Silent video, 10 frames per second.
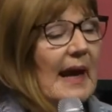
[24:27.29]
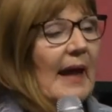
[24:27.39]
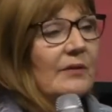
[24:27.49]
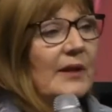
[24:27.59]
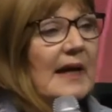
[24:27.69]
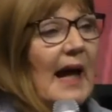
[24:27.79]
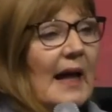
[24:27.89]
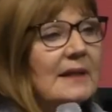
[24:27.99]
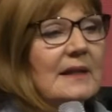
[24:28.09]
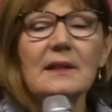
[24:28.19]
And the
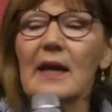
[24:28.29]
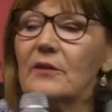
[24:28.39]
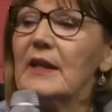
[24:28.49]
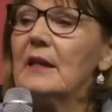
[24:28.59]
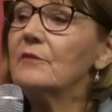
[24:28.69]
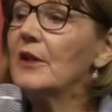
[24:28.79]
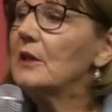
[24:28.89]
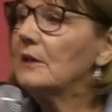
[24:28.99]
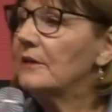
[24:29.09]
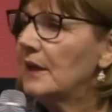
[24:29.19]
colors, think of the
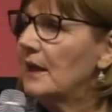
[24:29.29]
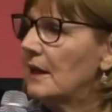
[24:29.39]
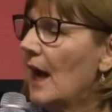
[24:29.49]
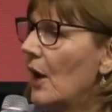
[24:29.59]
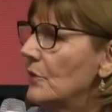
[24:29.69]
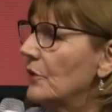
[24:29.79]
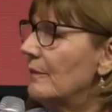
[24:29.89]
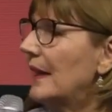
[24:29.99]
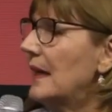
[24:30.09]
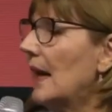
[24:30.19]
the coat of
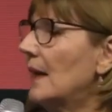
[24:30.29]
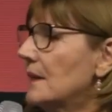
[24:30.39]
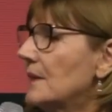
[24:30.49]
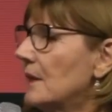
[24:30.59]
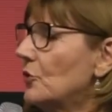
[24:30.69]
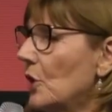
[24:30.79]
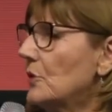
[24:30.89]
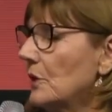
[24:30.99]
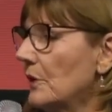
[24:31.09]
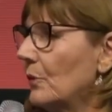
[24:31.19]
many colours that
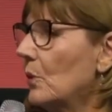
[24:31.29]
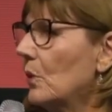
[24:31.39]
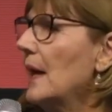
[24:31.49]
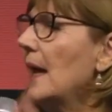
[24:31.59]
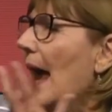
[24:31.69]
Joseph wore